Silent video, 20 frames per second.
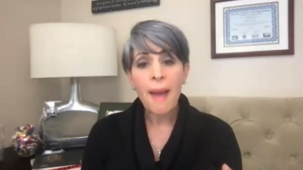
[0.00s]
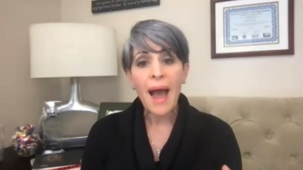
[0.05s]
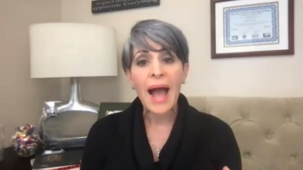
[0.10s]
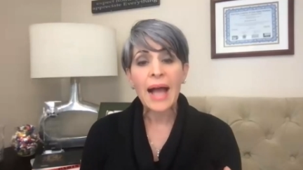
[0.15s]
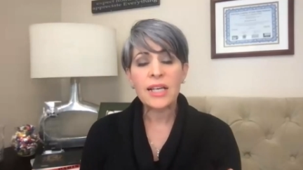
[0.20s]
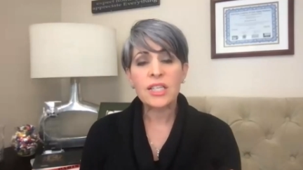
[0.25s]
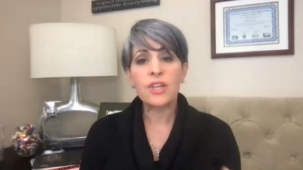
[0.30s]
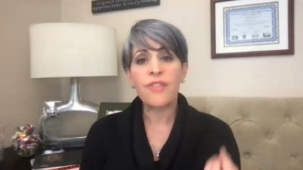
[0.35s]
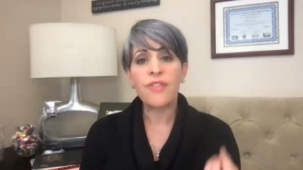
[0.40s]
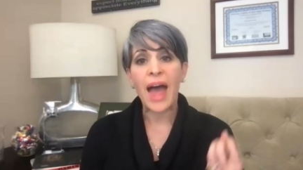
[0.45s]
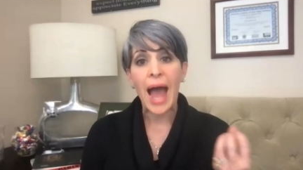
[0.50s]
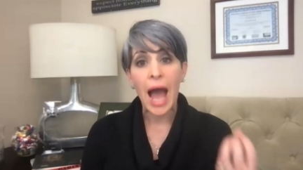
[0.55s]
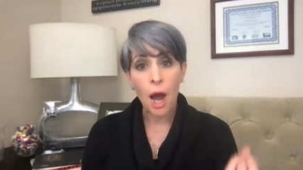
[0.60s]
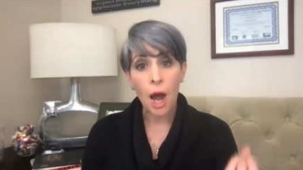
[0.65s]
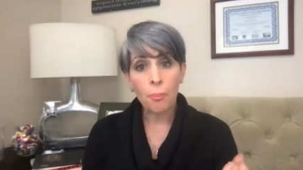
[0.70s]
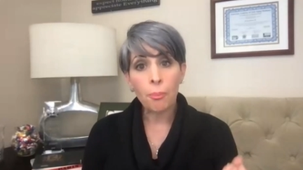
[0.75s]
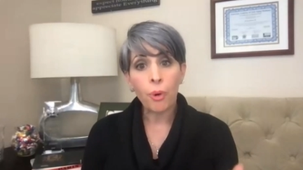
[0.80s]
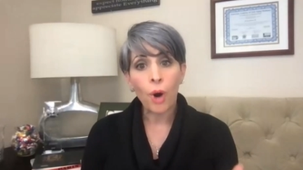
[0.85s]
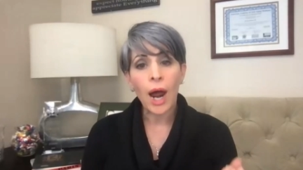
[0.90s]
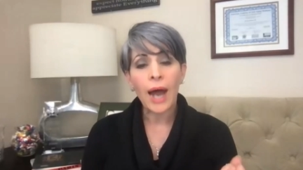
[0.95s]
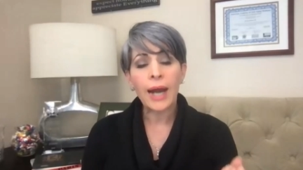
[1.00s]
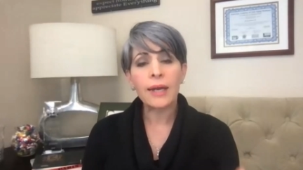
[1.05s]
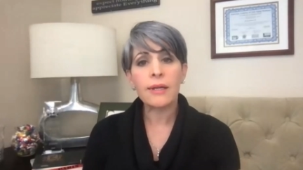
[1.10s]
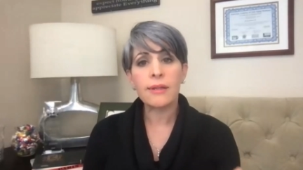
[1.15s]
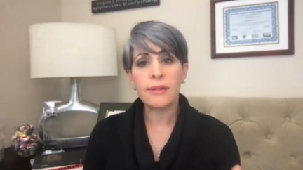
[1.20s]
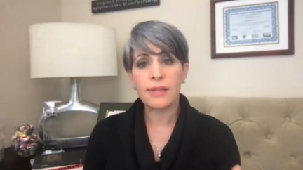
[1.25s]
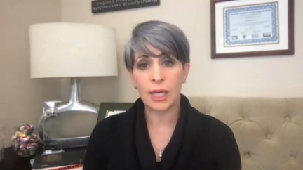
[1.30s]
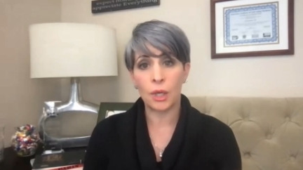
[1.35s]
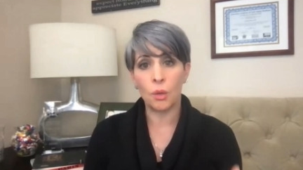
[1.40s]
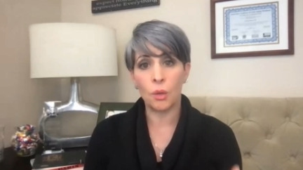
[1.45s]
back to the how products
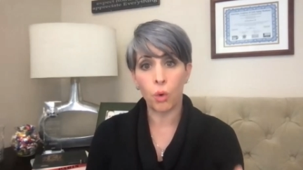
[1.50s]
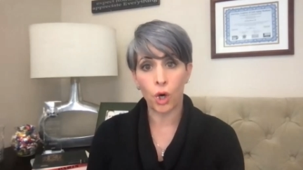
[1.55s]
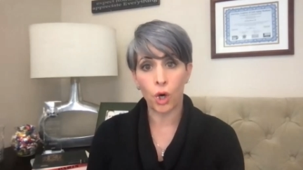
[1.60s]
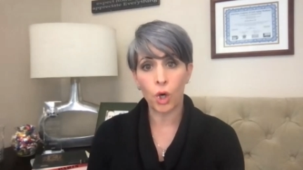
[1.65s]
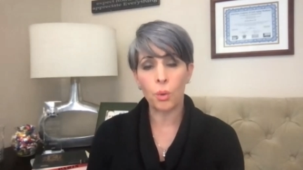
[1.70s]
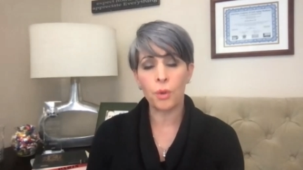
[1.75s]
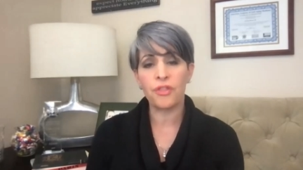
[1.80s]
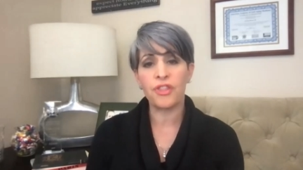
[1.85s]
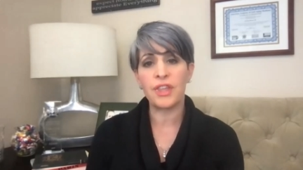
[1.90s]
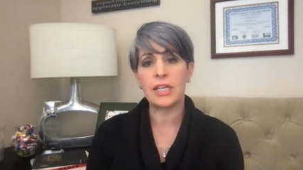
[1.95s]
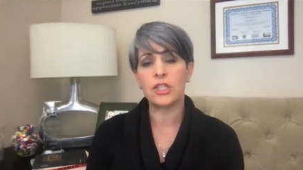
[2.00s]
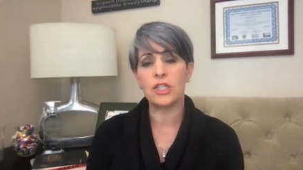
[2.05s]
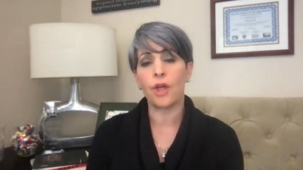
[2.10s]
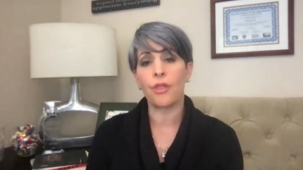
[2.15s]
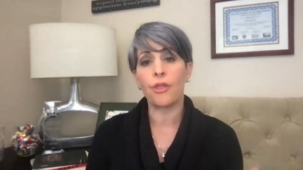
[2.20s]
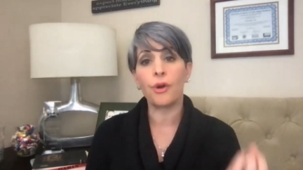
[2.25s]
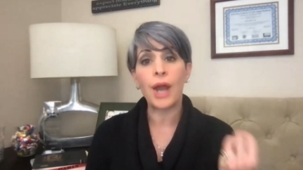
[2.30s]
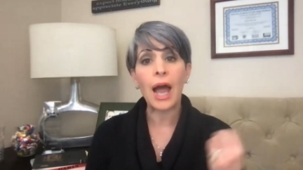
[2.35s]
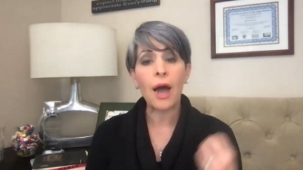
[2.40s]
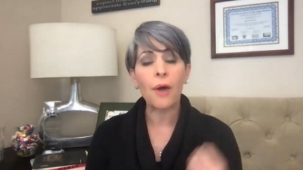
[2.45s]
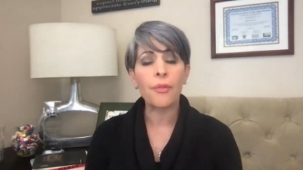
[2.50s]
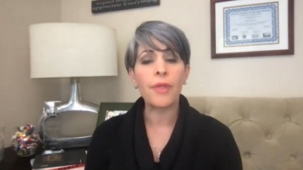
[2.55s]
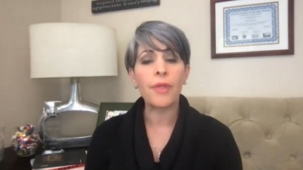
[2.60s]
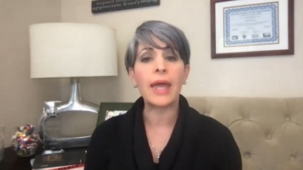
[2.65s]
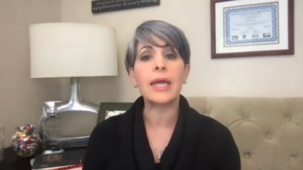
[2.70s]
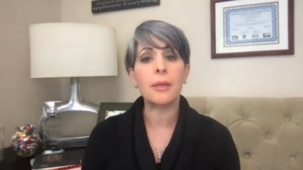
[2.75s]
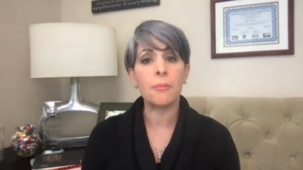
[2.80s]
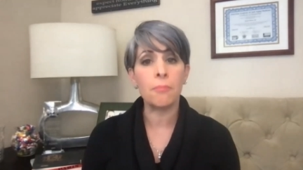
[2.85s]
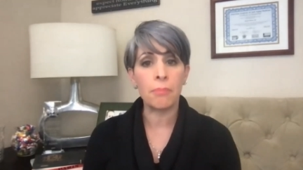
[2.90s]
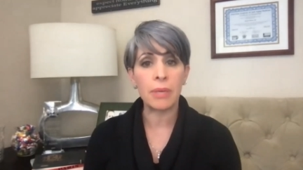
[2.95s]
can work with each other and how they
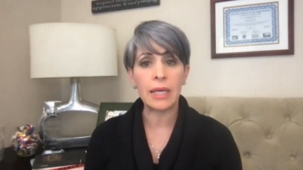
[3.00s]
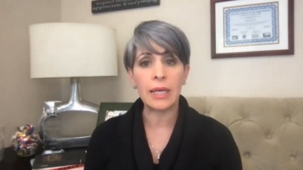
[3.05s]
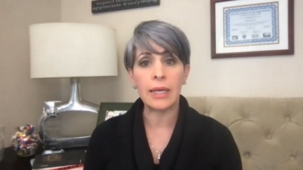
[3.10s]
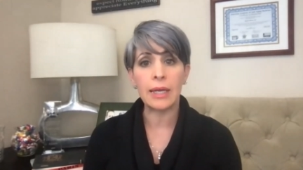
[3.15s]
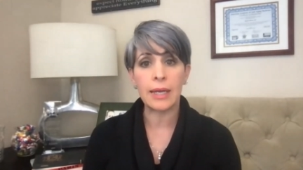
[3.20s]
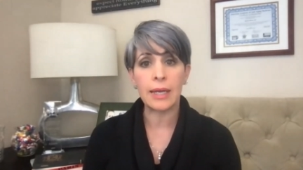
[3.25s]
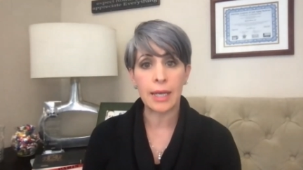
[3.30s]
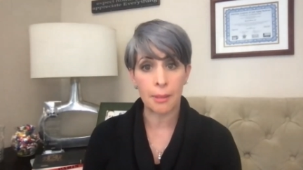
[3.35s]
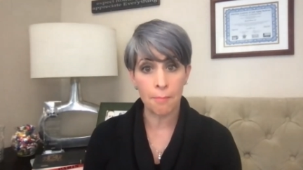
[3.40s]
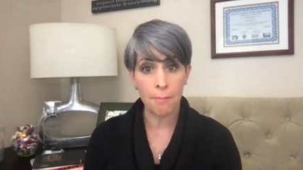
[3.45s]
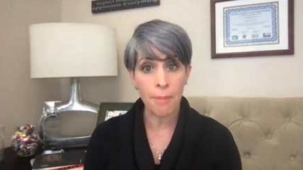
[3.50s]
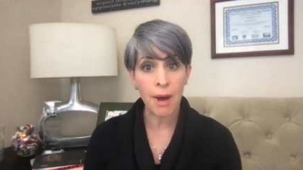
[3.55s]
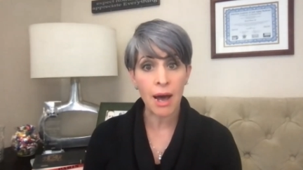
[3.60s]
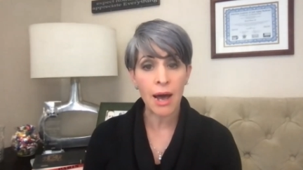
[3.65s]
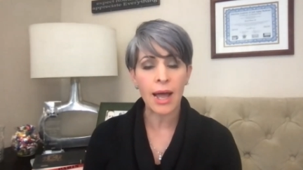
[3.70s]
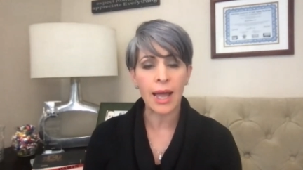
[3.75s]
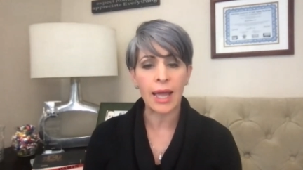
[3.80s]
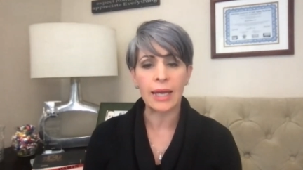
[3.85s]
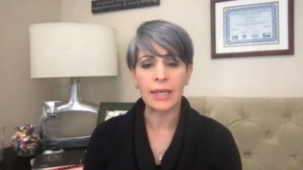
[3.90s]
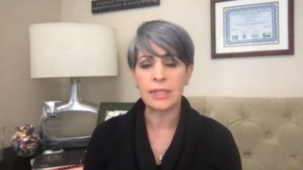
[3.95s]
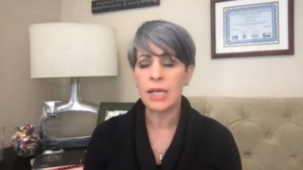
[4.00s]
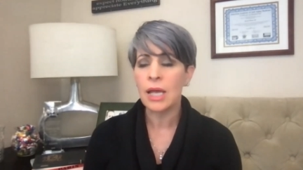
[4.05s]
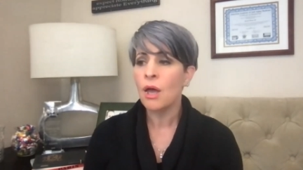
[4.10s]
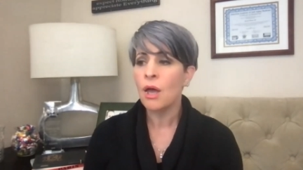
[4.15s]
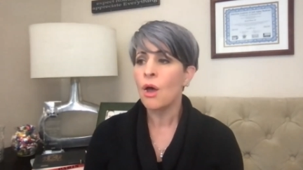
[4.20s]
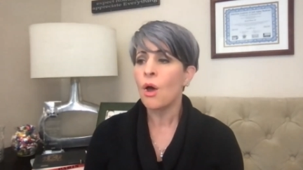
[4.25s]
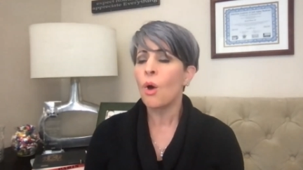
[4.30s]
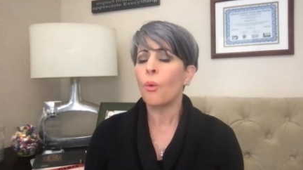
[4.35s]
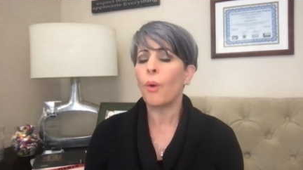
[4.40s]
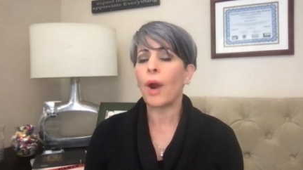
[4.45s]
can be combined
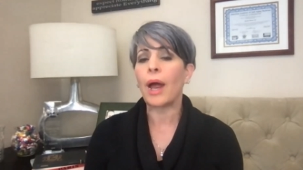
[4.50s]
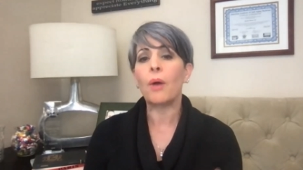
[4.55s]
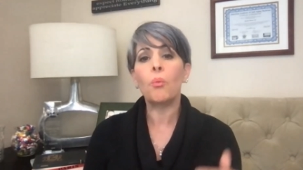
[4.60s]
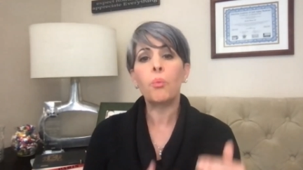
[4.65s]
right?